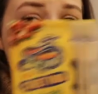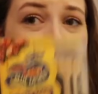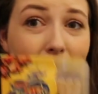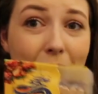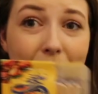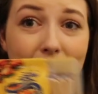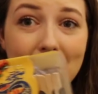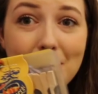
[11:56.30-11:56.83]

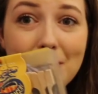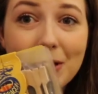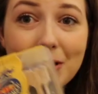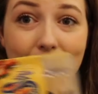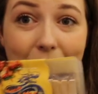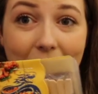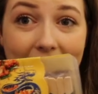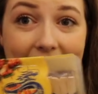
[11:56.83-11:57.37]
both of them look
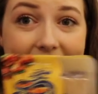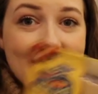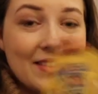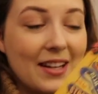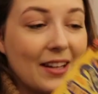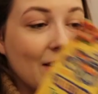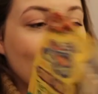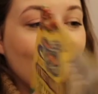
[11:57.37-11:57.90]
great.
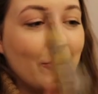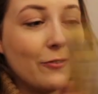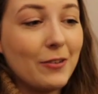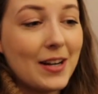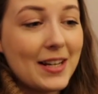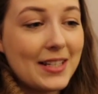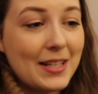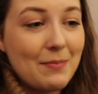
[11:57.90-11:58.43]
They're gonna go
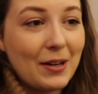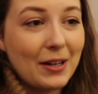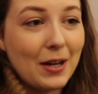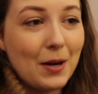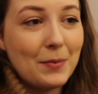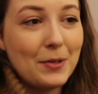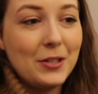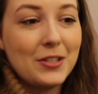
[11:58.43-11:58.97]
right in my
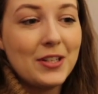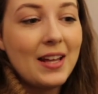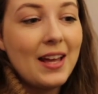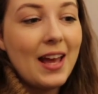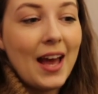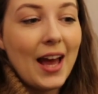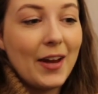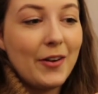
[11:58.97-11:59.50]
cupboard
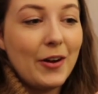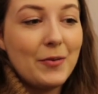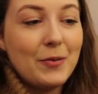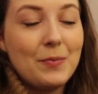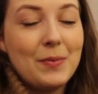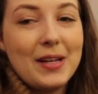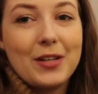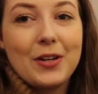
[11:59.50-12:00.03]
and I
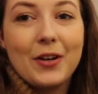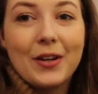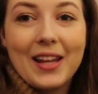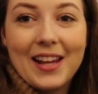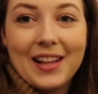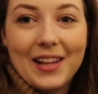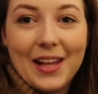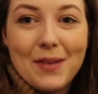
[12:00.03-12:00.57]
will be cooking